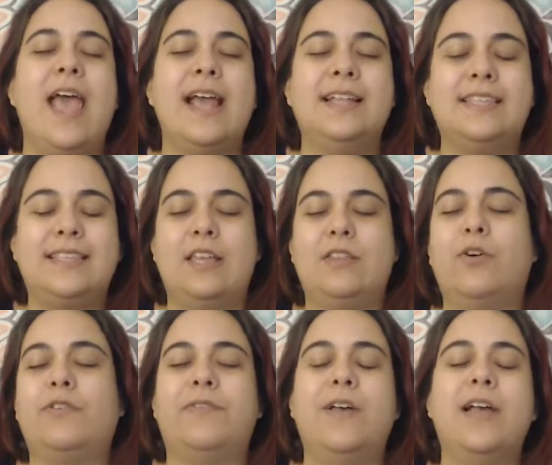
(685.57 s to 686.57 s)
instead
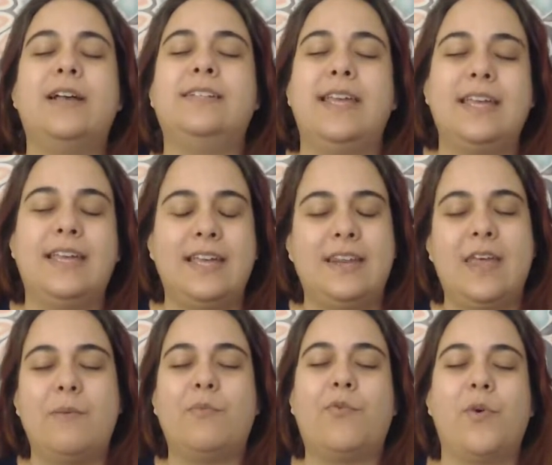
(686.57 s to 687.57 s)
of taking
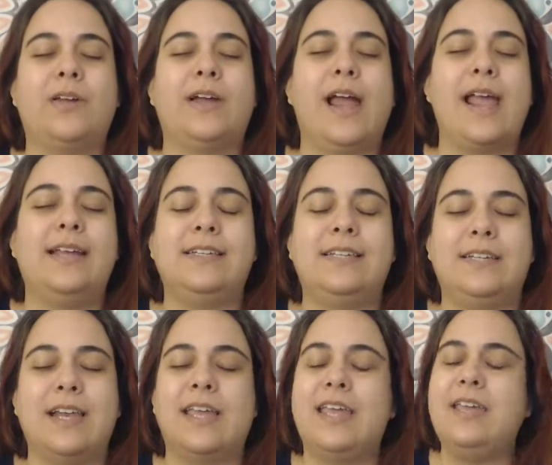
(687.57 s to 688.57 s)
them for granted.
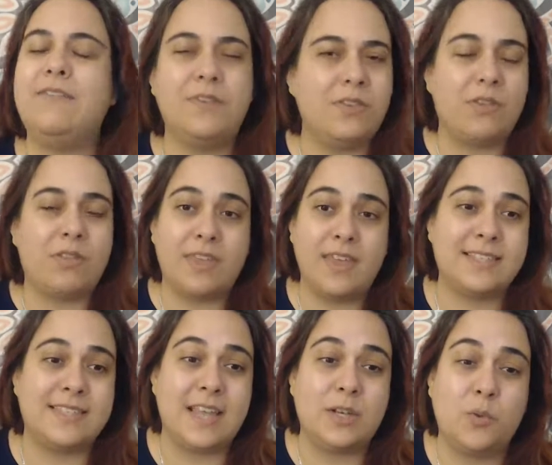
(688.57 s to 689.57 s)
Like even the
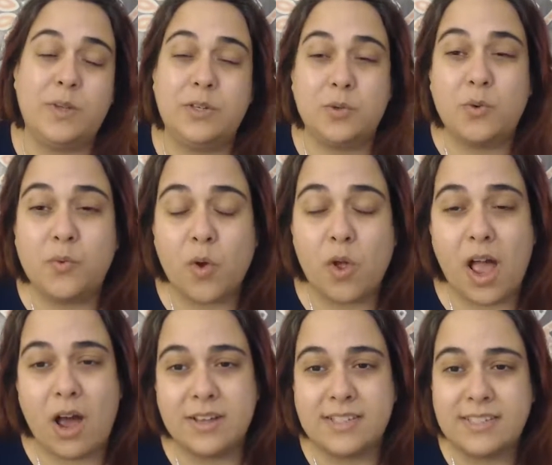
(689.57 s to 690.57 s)
things that we do for
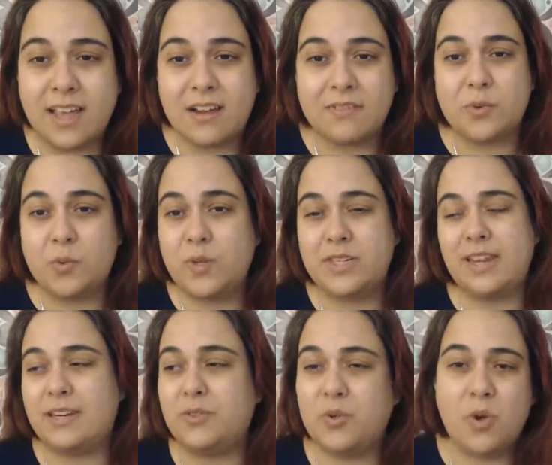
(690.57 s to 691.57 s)
ourselves, we
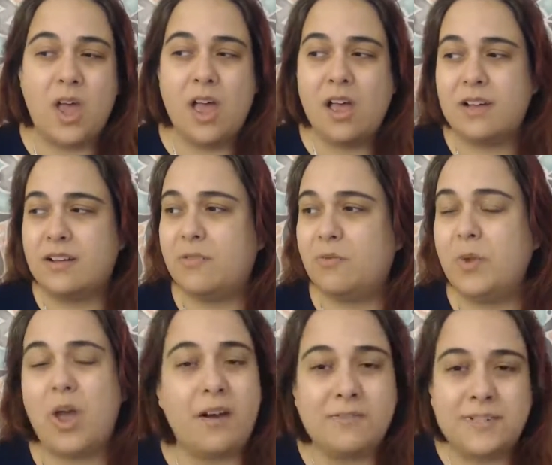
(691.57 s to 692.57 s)

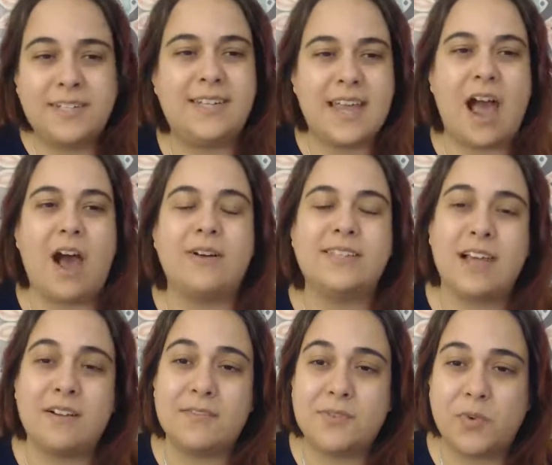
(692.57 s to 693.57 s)
often take
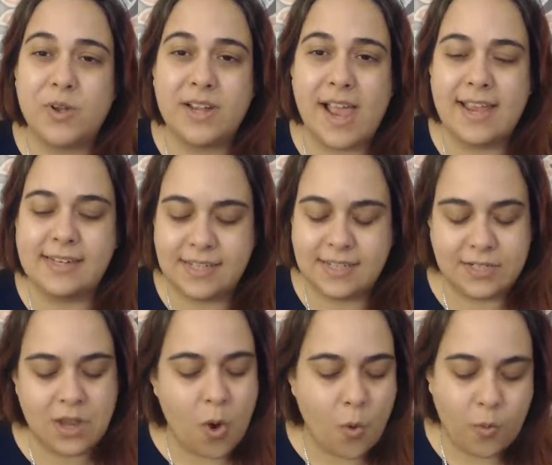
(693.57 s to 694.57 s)
ourselves for granted.
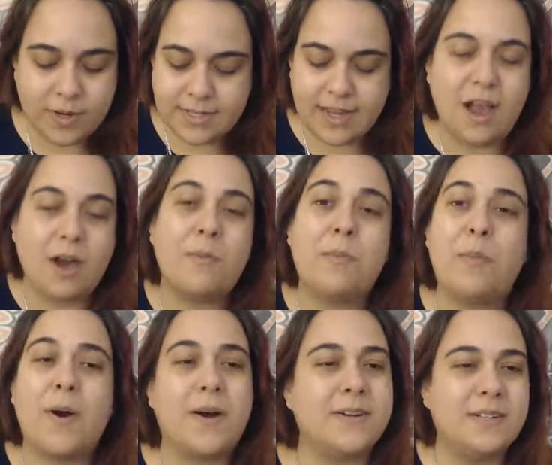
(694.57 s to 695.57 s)
We take our
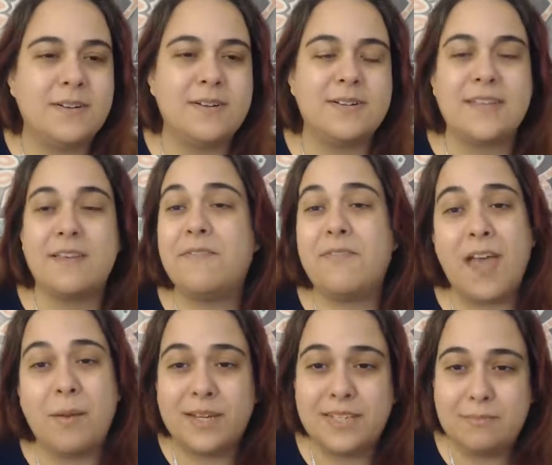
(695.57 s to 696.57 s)
partners and
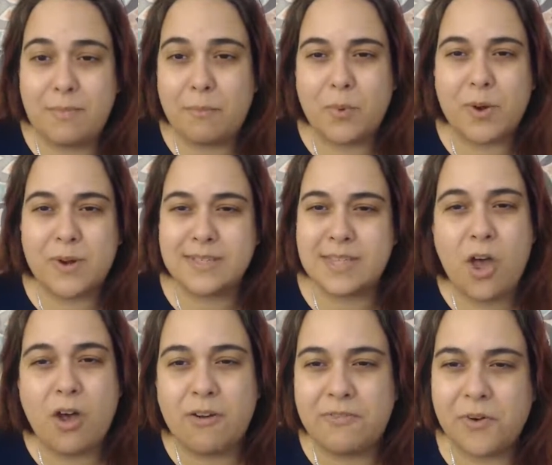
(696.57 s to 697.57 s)
family members
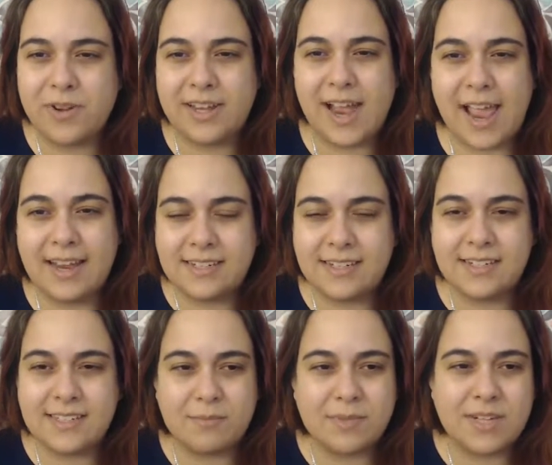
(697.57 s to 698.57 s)
for granted
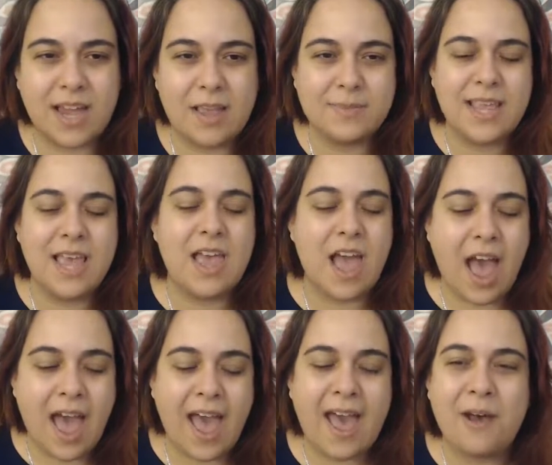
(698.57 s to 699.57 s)
sometimes.
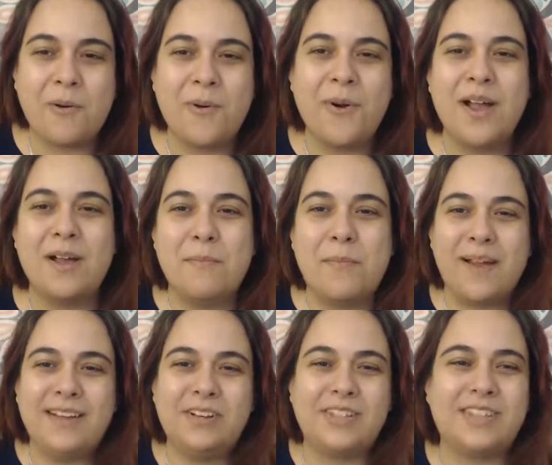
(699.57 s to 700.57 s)
How?
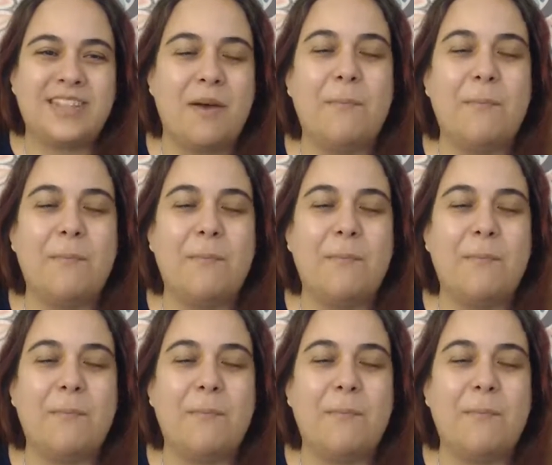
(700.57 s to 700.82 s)
By not